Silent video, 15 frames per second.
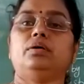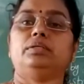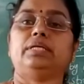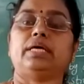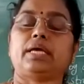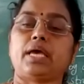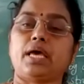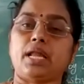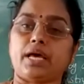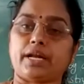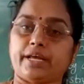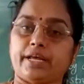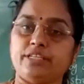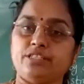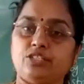They can
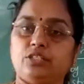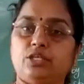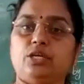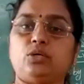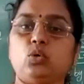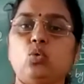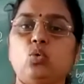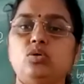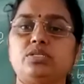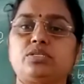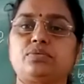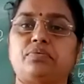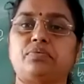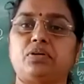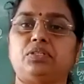arrange the tools
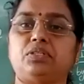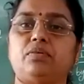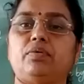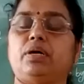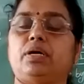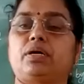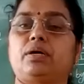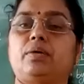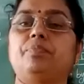for the work.